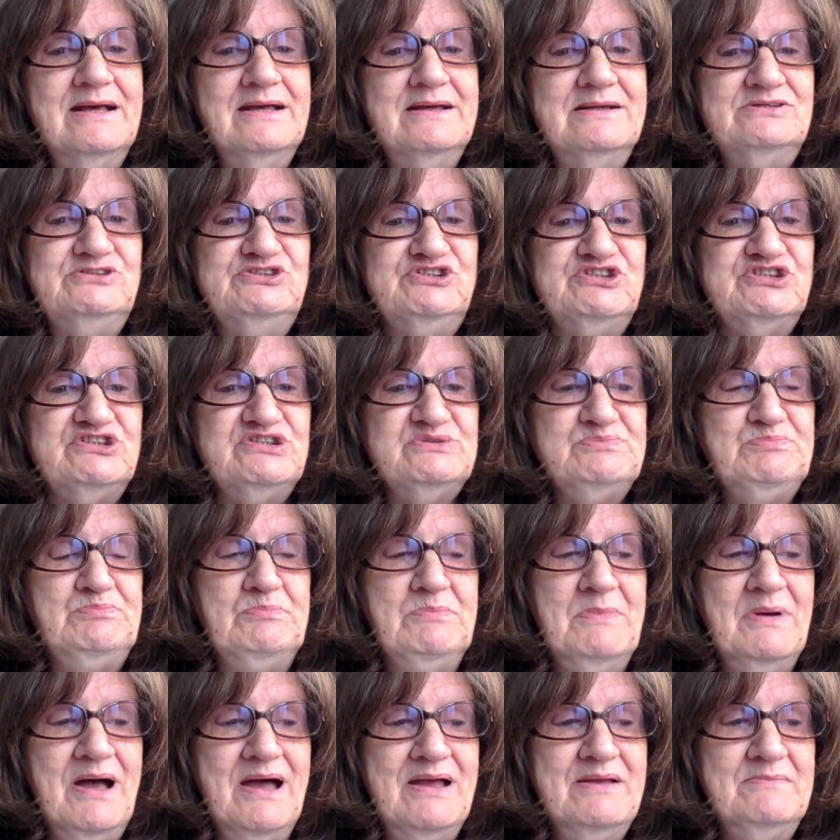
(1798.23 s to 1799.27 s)
it just
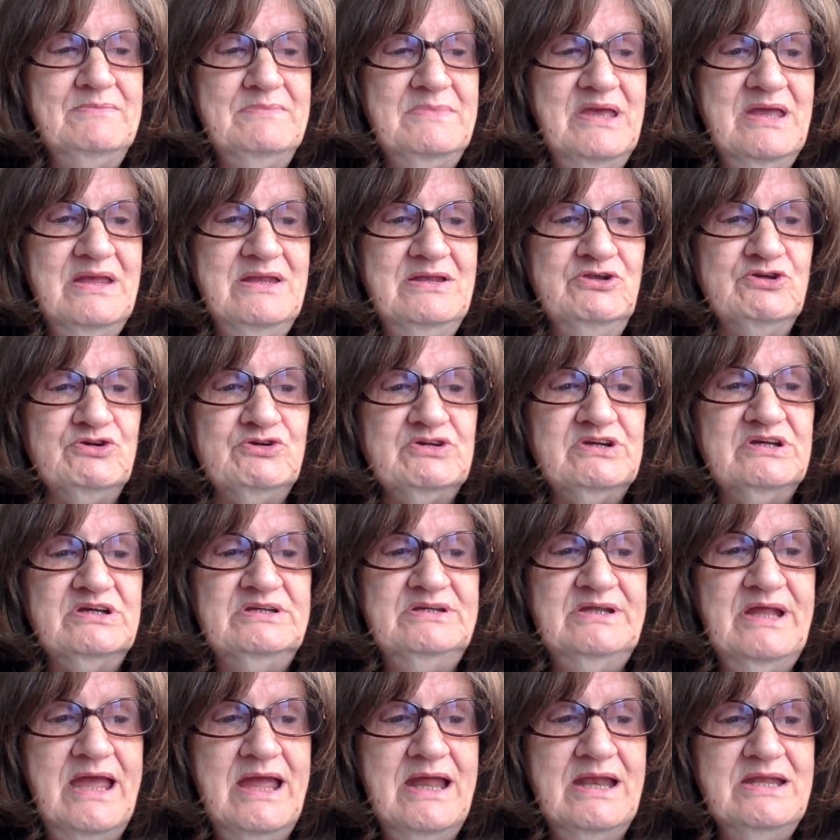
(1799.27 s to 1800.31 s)
might mean your
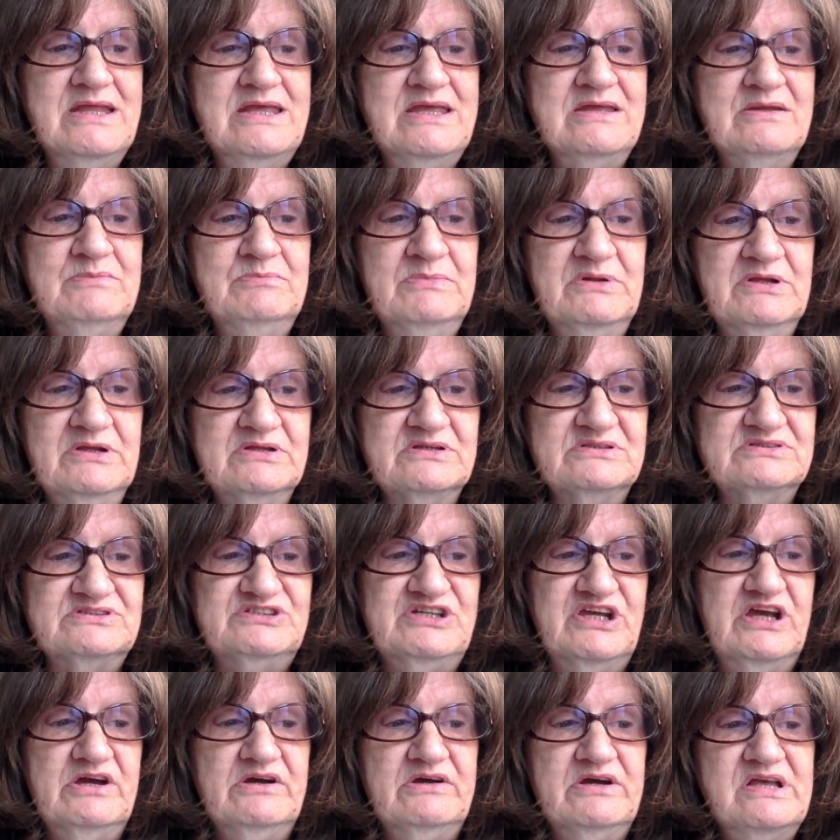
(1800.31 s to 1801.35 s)
Canadian
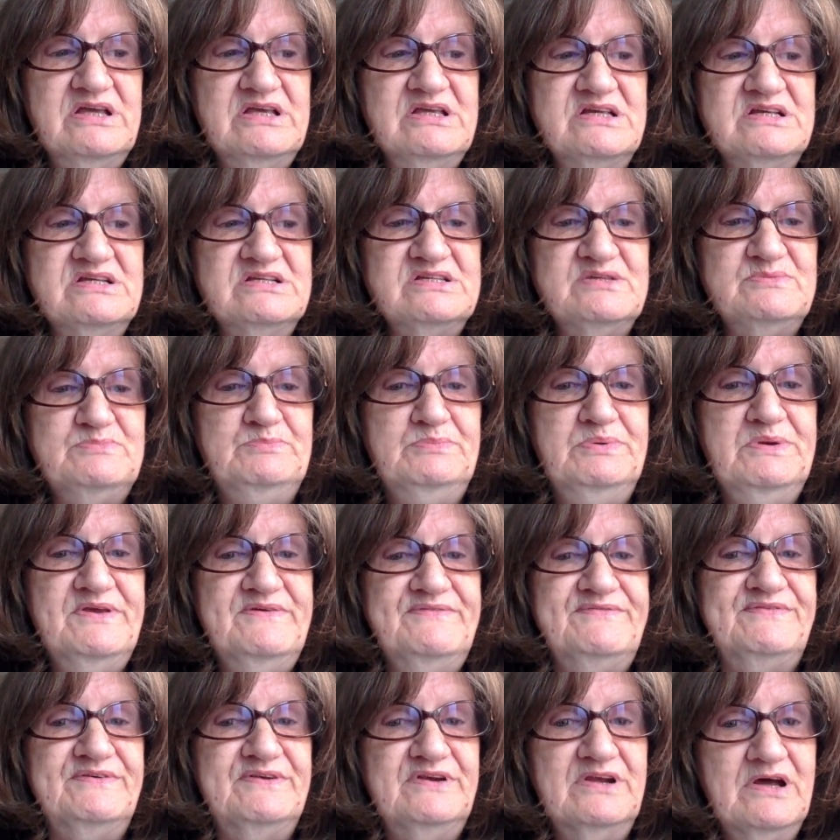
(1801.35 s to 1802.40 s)
military is
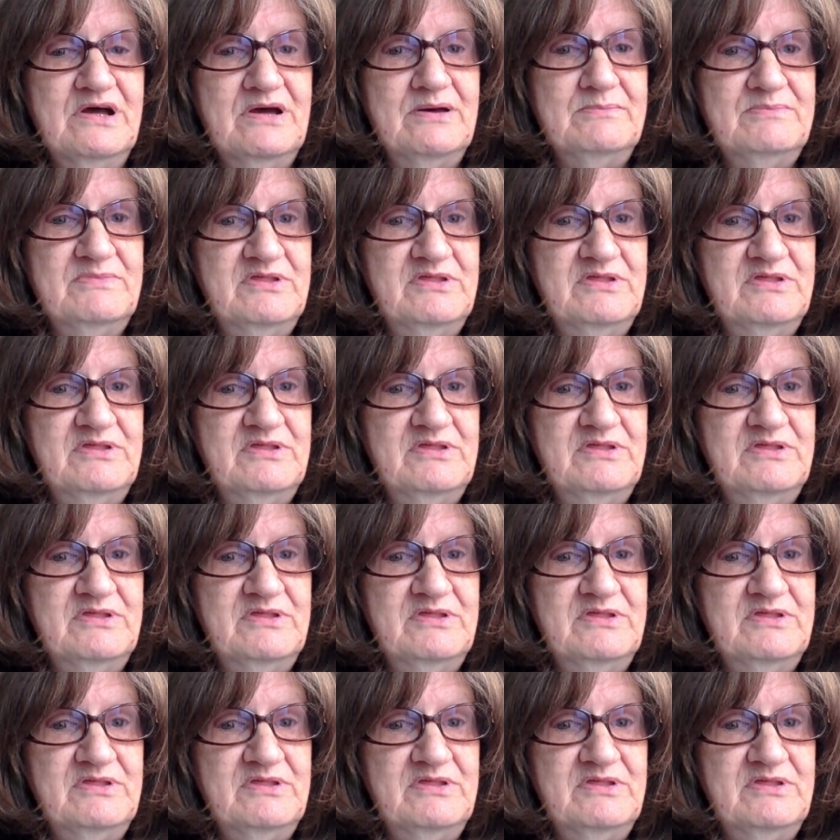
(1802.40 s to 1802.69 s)
beefing up